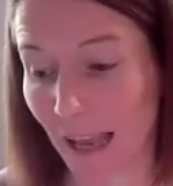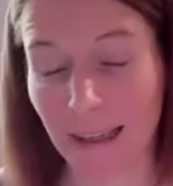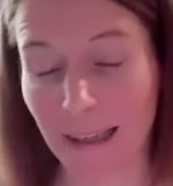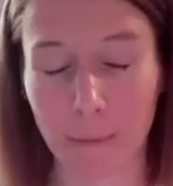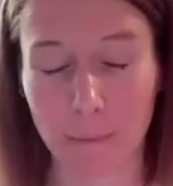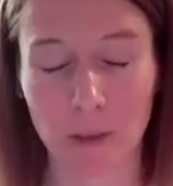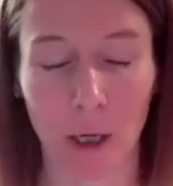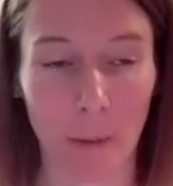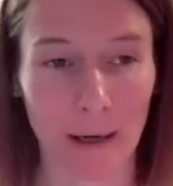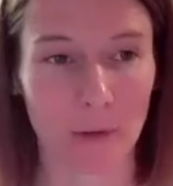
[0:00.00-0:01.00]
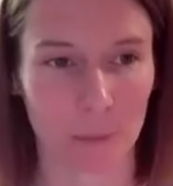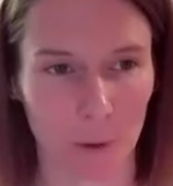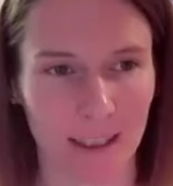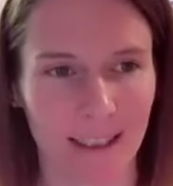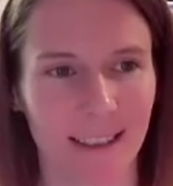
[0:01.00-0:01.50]
telling them to go out and
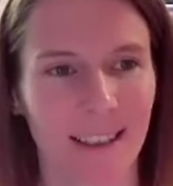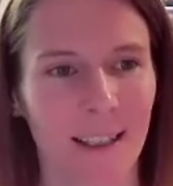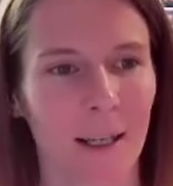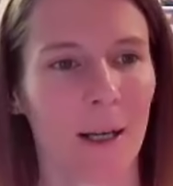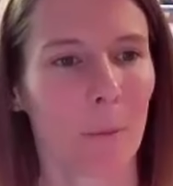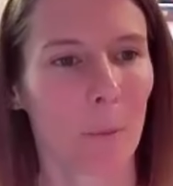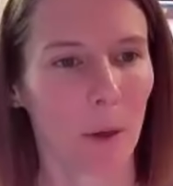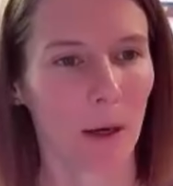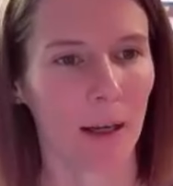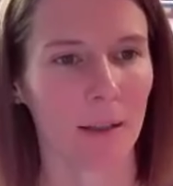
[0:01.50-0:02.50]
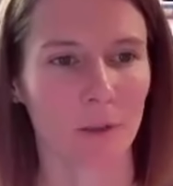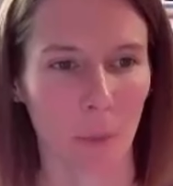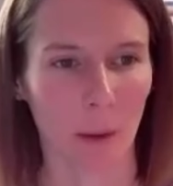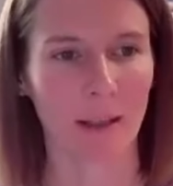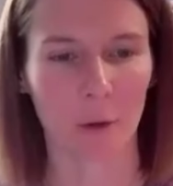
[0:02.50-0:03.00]
sprint, but
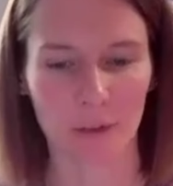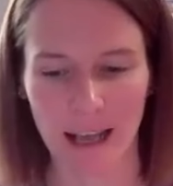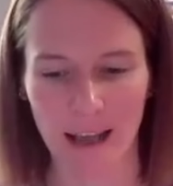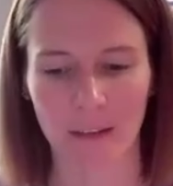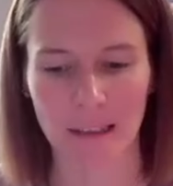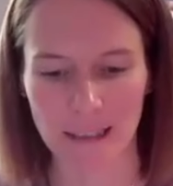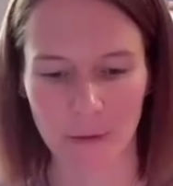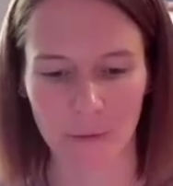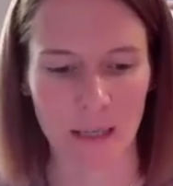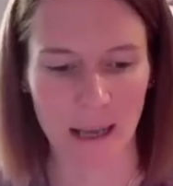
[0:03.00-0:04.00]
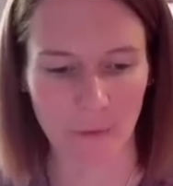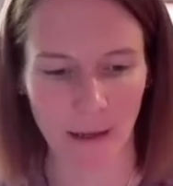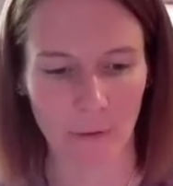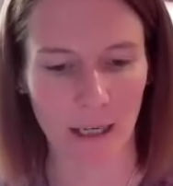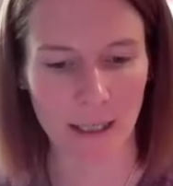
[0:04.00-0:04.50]
depending on the athlete, if we have
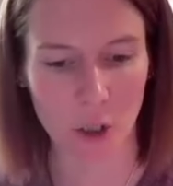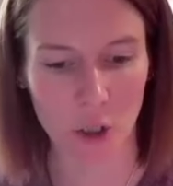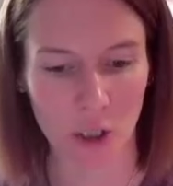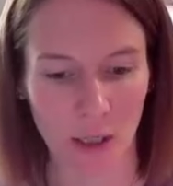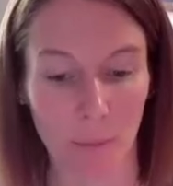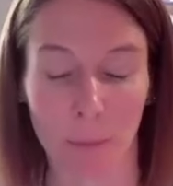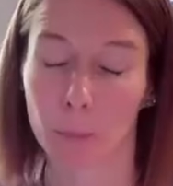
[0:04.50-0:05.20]
that relationship,